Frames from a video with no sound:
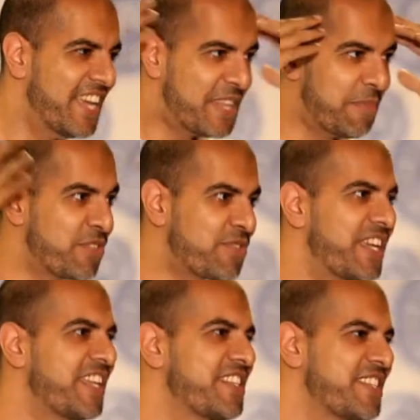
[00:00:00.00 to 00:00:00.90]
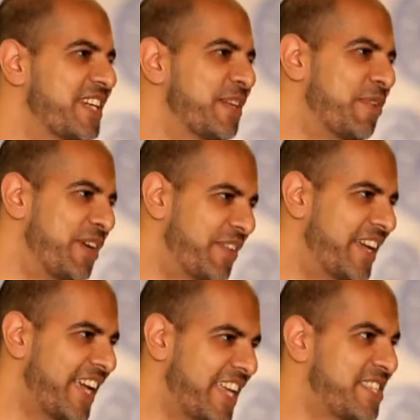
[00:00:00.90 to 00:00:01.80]
The most ridiculous thing in the world,
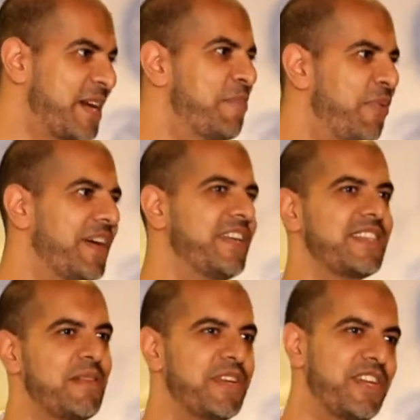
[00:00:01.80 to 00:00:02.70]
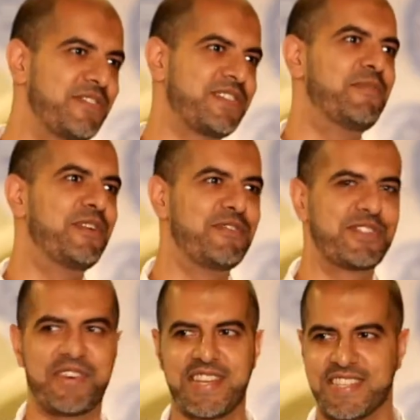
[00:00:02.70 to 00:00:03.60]
right? At some point, somebody knows someone who's
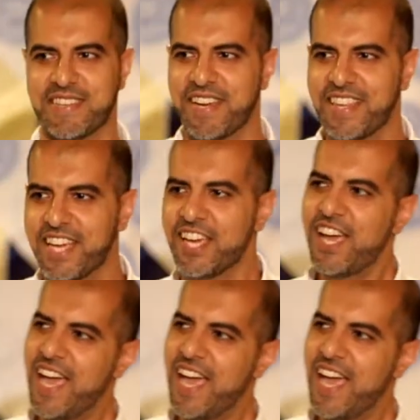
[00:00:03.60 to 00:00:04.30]
crazy, right?